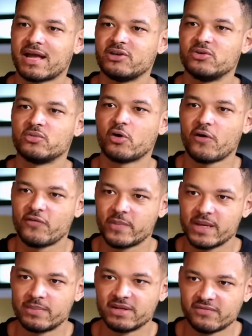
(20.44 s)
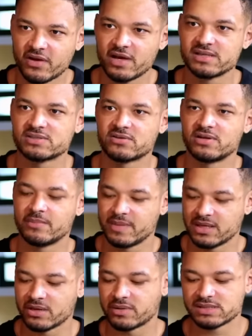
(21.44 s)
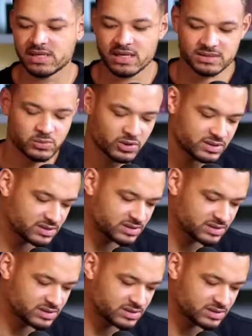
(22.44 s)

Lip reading: and you offer people advice on libido and sex, what